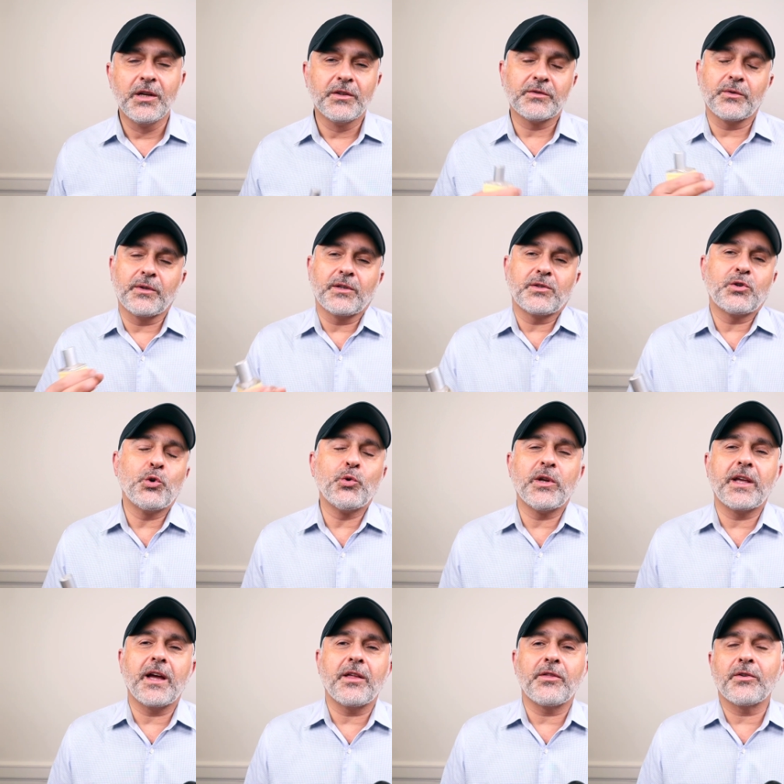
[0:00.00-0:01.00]
So the two
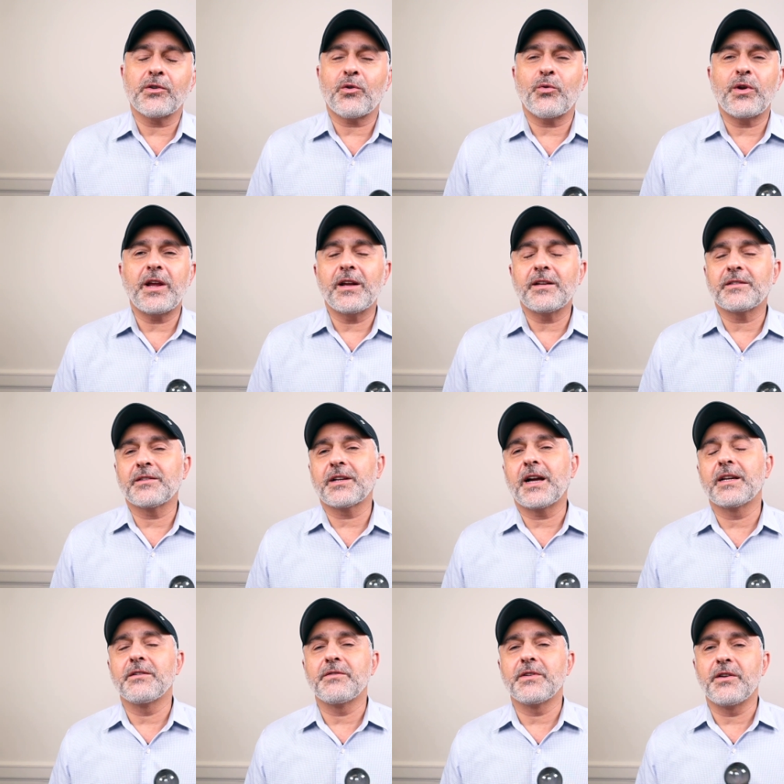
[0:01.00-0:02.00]
together together creates a
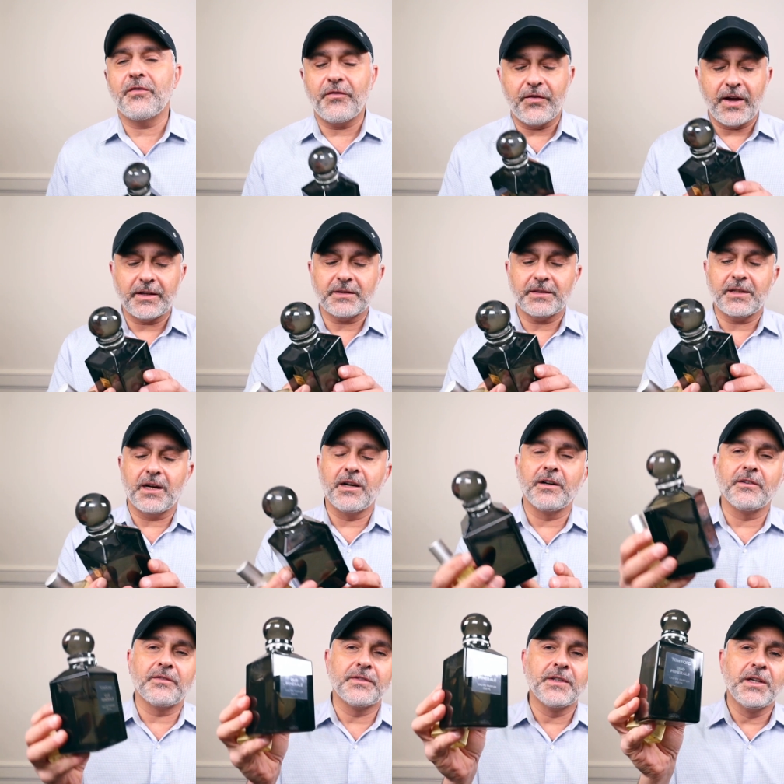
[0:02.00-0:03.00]
kind of an effect
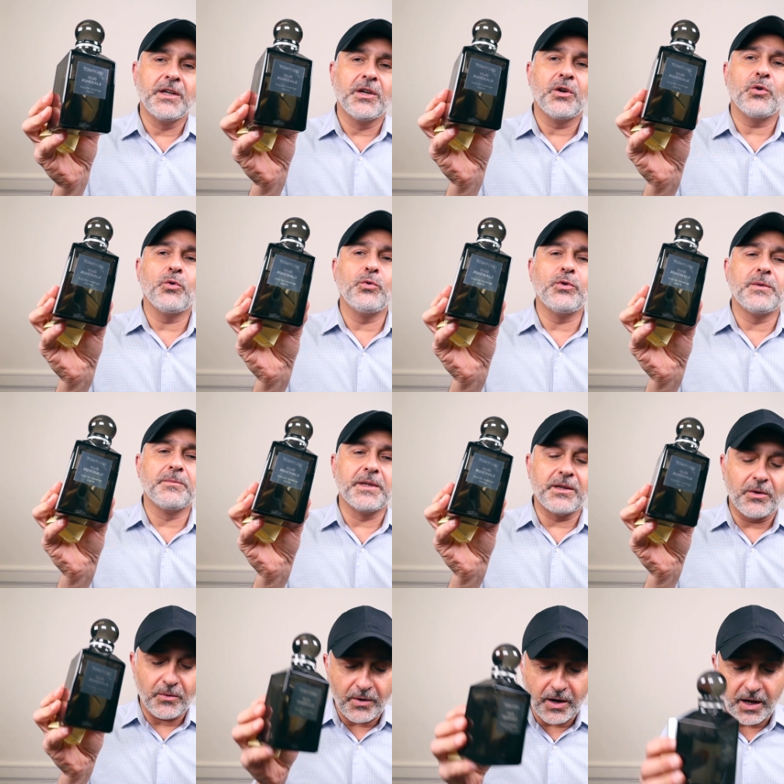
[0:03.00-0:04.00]
of oud
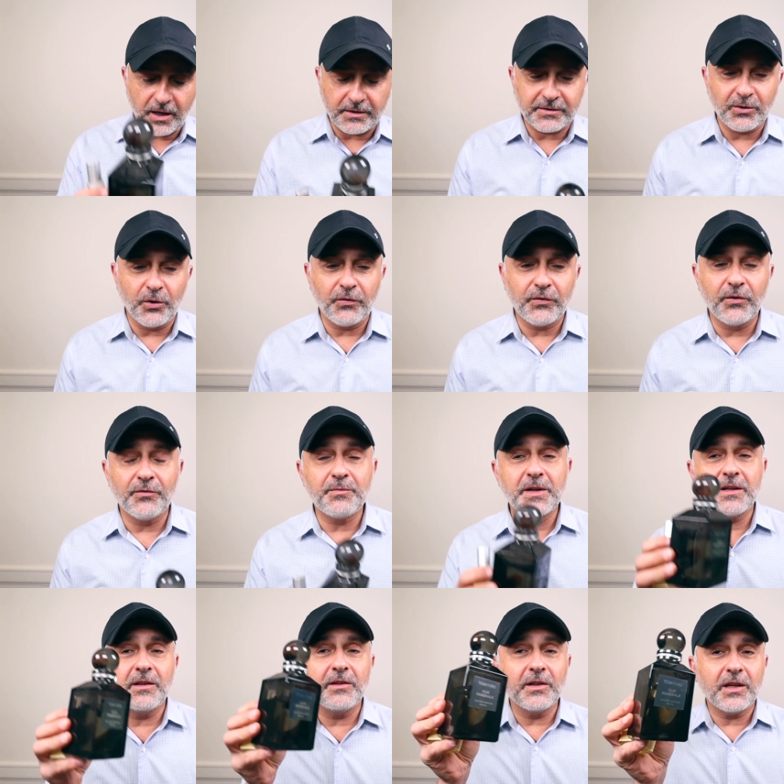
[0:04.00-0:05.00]
mineral. So if you've
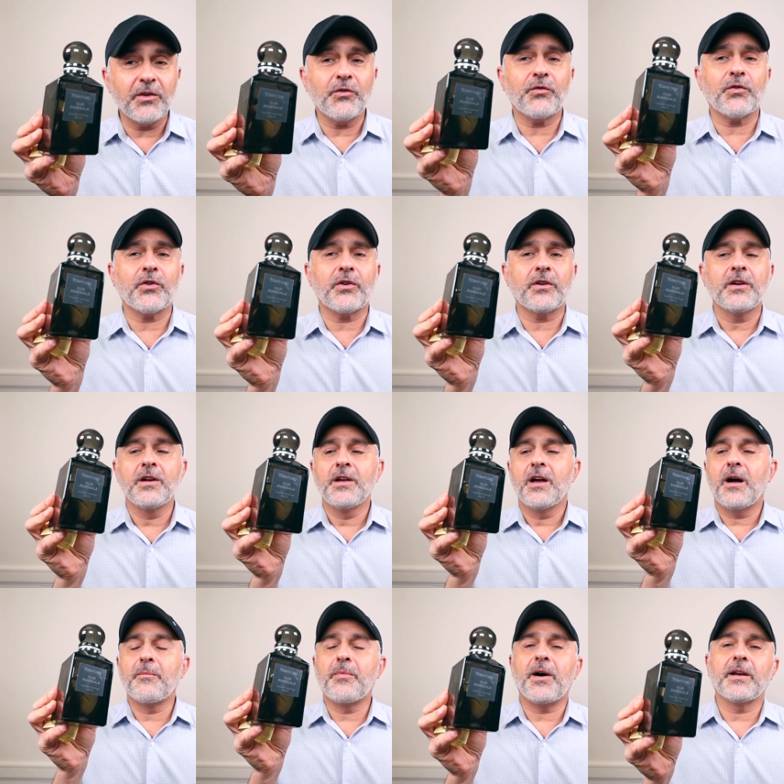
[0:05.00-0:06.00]
been looking for
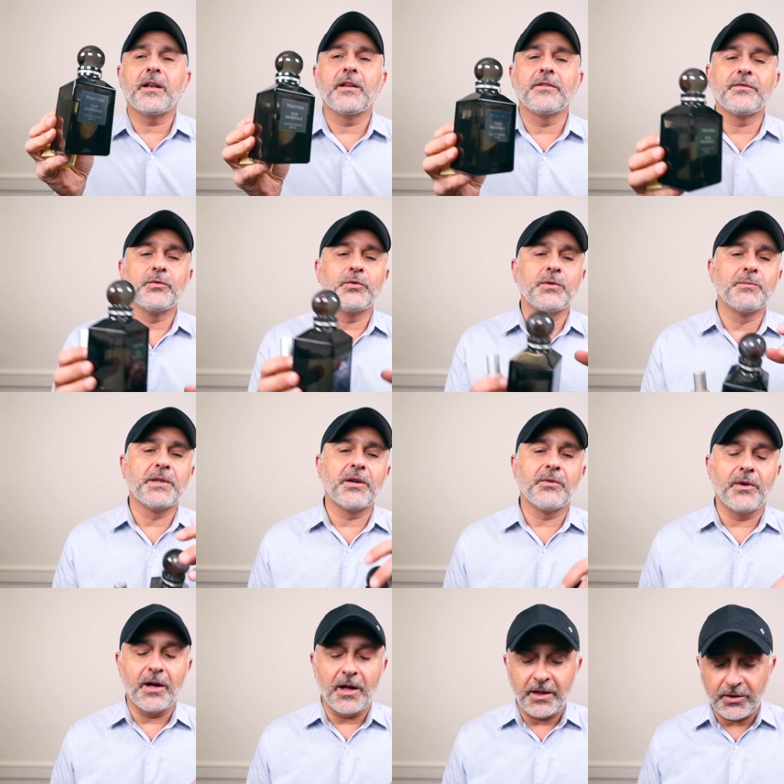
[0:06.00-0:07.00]
a bottle of oud
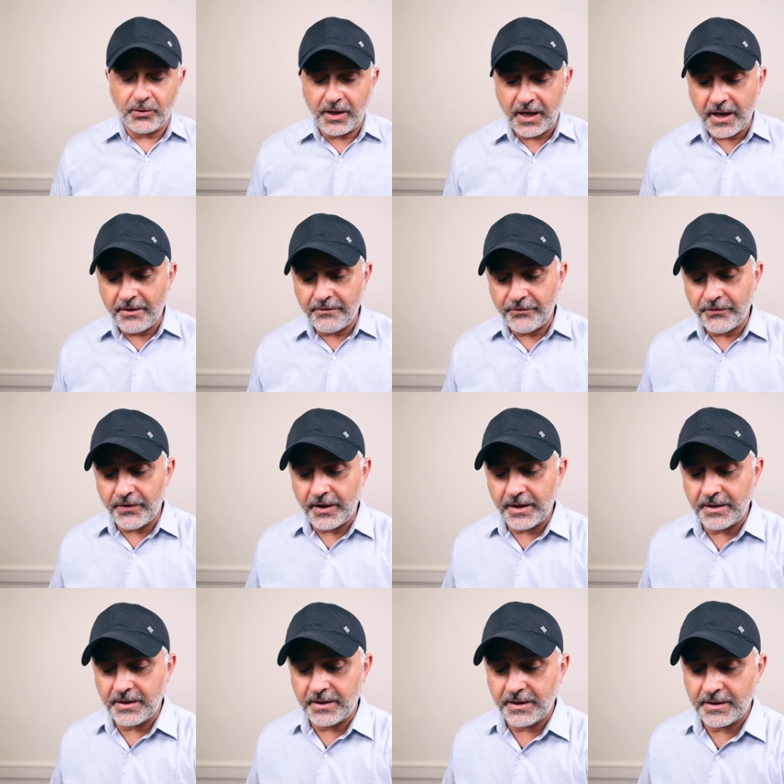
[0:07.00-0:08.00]
mineral, you can't
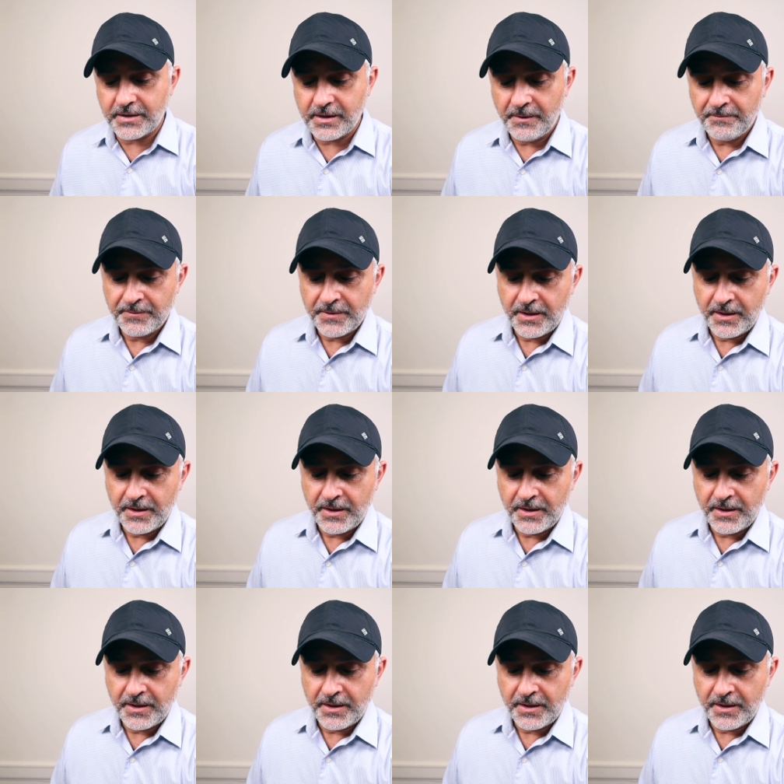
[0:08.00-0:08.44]
find it,